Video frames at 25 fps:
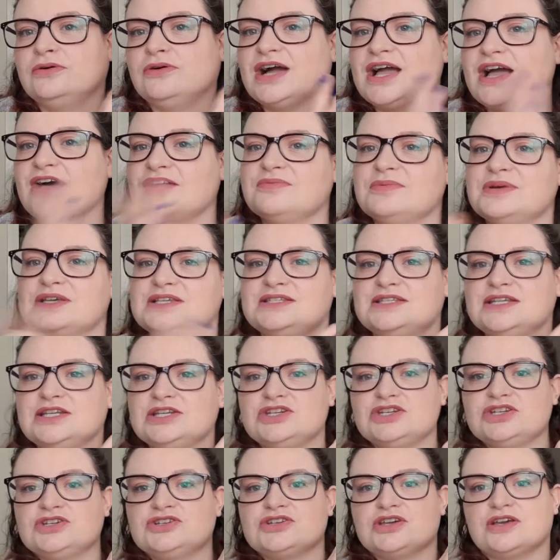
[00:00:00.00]
I have my
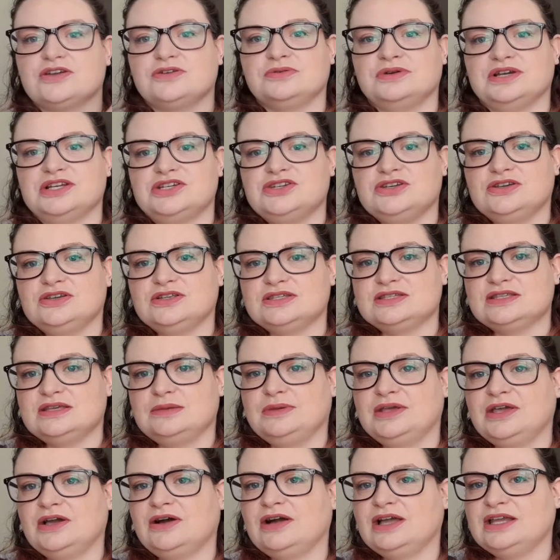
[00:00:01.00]
stitching journal, which you can see
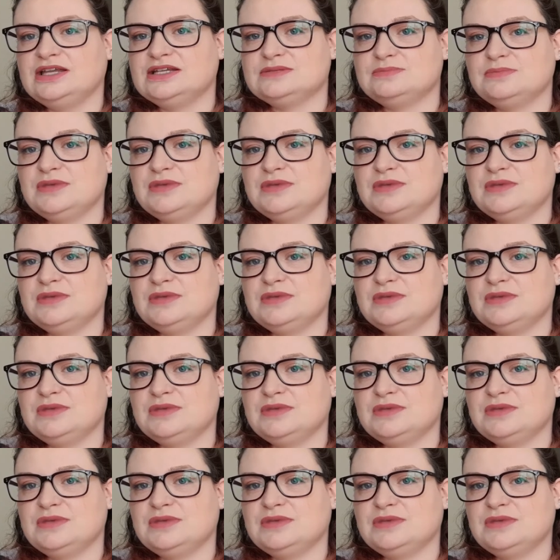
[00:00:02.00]
behind